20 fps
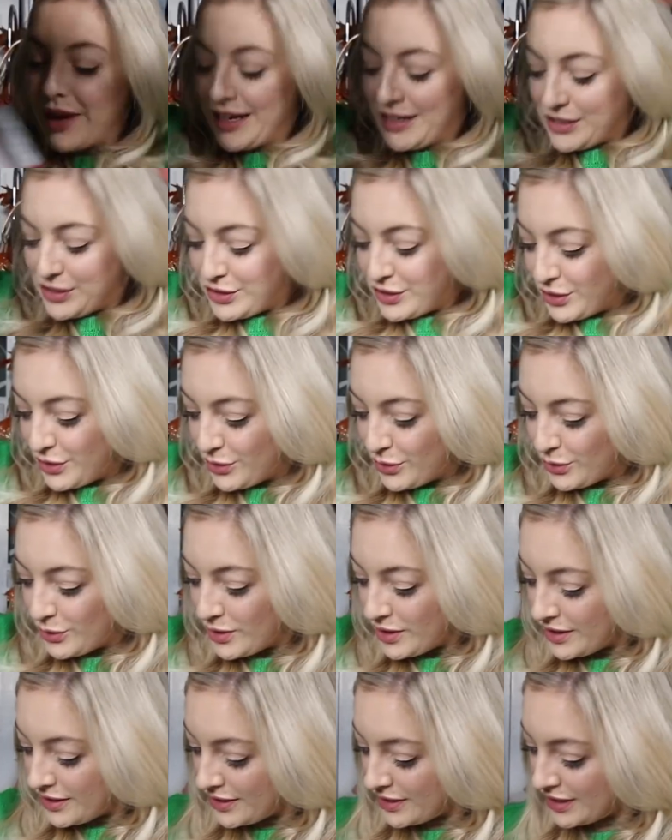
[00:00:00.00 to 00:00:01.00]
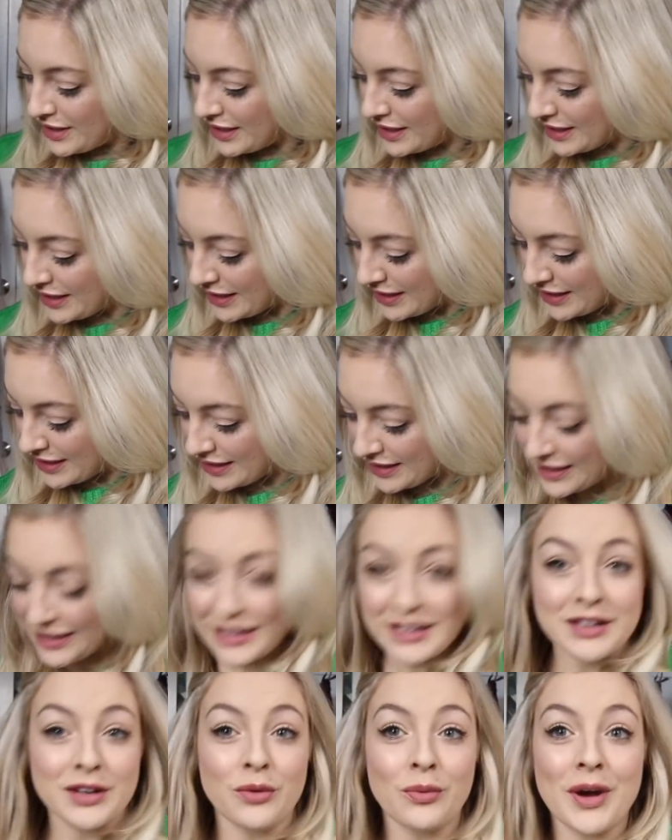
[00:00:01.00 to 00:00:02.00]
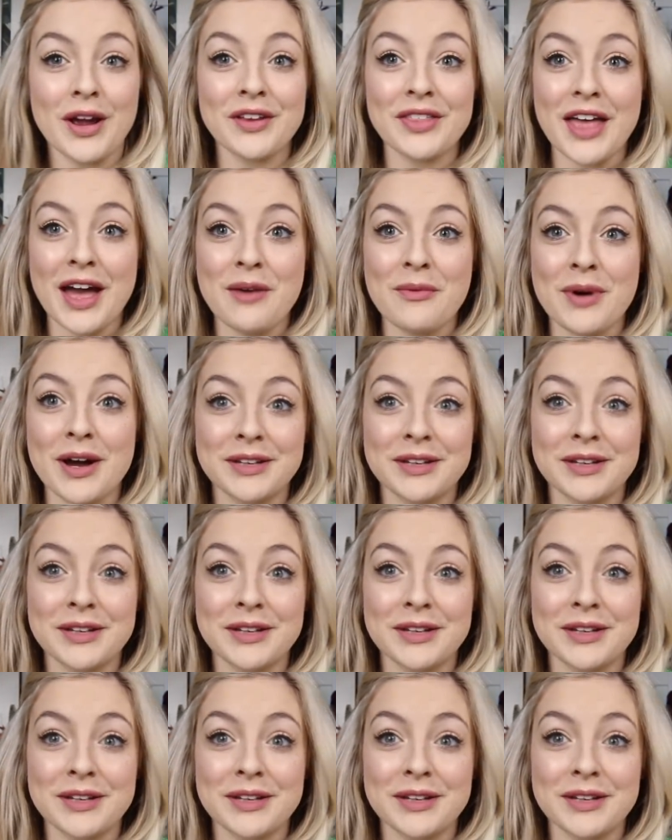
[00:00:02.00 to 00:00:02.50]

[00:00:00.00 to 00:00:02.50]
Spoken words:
wait to wear that